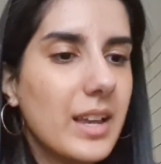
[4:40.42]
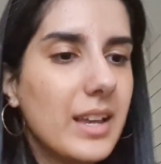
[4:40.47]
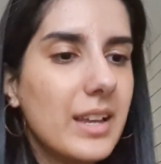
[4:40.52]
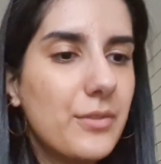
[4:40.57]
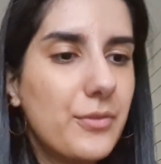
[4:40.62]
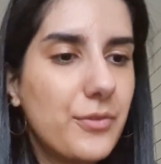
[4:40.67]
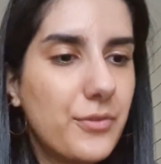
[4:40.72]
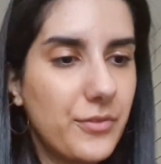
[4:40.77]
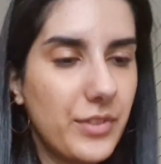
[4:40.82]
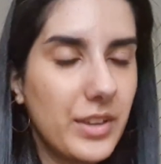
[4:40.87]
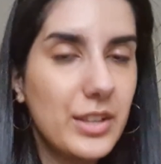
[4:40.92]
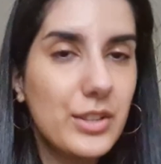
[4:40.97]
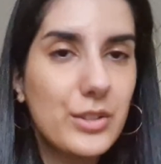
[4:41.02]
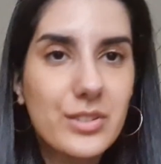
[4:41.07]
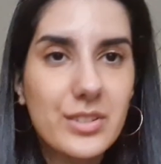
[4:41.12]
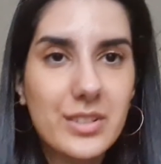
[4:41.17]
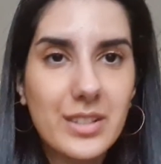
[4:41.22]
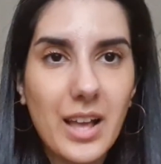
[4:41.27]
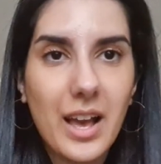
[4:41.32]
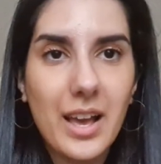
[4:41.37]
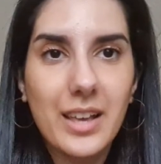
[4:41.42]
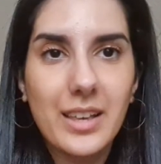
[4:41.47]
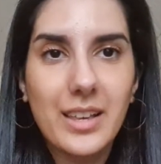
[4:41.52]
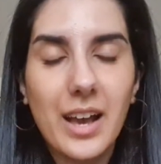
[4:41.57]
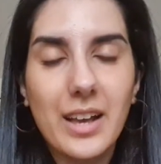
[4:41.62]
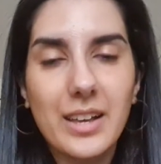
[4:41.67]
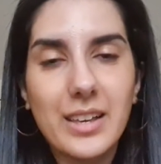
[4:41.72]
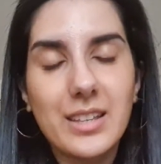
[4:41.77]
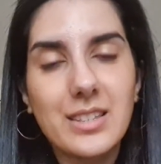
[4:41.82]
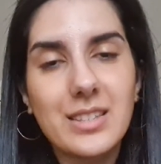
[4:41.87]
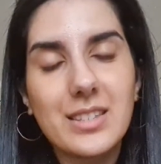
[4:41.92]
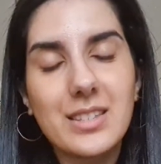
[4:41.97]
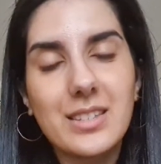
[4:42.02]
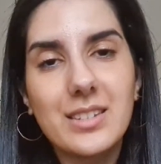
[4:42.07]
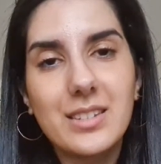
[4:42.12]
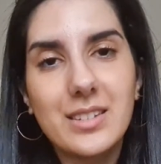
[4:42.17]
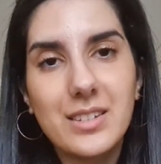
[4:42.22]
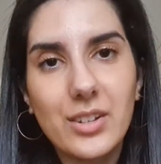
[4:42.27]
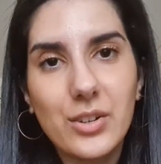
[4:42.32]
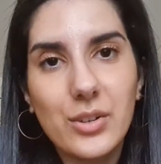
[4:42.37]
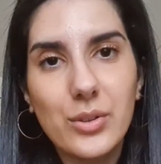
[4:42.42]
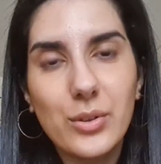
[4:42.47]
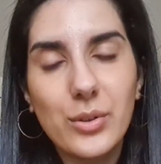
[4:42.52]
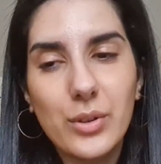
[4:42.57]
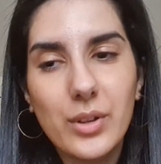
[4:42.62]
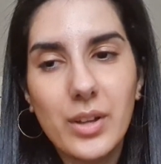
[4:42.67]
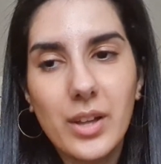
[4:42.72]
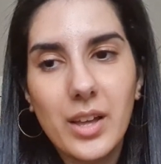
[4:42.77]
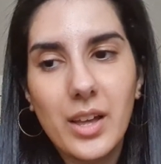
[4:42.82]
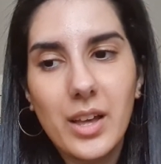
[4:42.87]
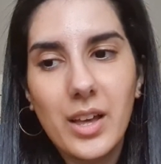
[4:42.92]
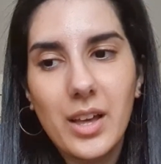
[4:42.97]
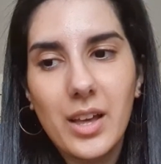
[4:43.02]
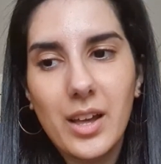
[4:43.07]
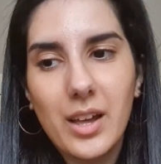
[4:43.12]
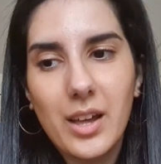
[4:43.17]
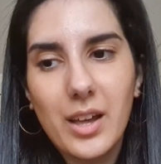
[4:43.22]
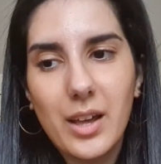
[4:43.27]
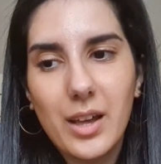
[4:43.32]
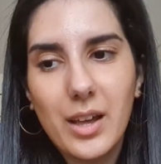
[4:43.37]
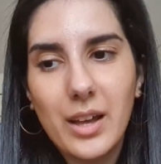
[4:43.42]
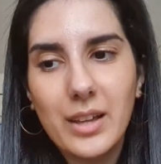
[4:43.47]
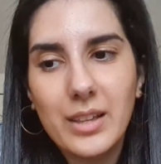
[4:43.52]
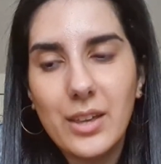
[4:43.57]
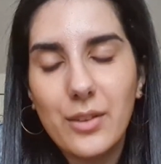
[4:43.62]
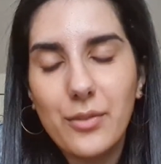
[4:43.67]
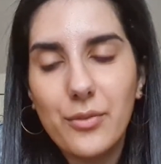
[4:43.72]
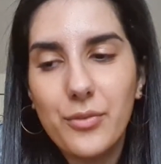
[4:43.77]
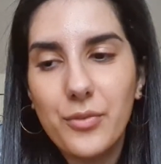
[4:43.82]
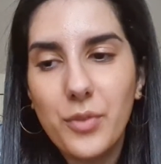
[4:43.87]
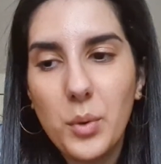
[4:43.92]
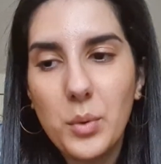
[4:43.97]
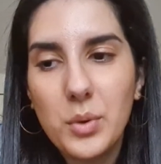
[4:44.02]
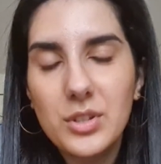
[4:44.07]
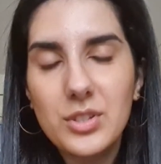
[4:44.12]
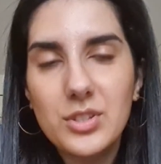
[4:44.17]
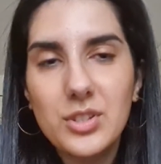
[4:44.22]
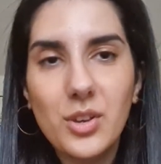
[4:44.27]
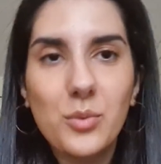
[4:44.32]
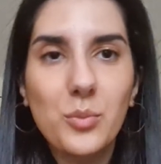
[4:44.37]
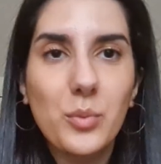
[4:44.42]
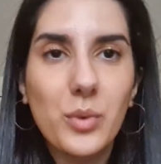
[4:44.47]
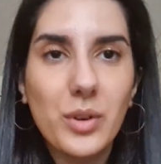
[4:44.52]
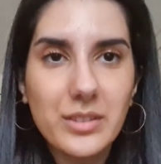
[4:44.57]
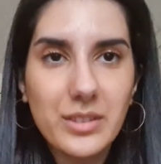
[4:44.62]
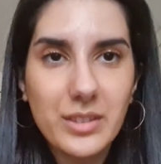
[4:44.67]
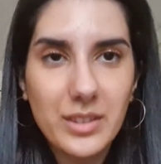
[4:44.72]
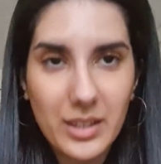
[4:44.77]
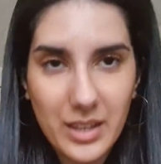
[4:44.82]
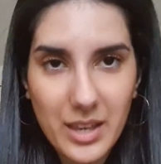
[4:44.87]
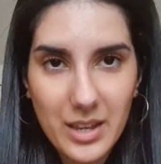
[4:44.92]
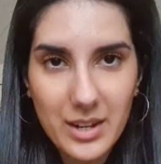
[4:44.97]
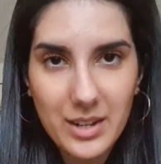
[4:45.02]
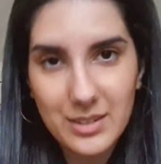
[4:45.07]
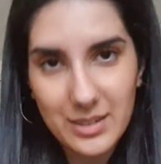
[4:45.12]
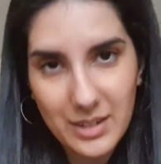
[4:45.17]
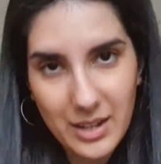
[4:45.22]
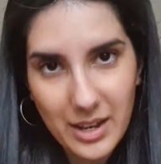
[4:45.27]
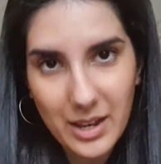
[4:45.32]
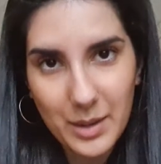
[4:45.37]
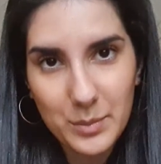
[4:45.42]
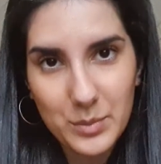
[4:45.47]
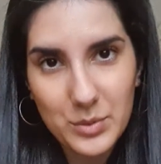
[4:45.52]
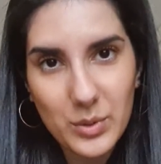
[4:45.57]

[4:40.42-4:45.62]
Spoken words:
it feels like I can focus on one thing at a time.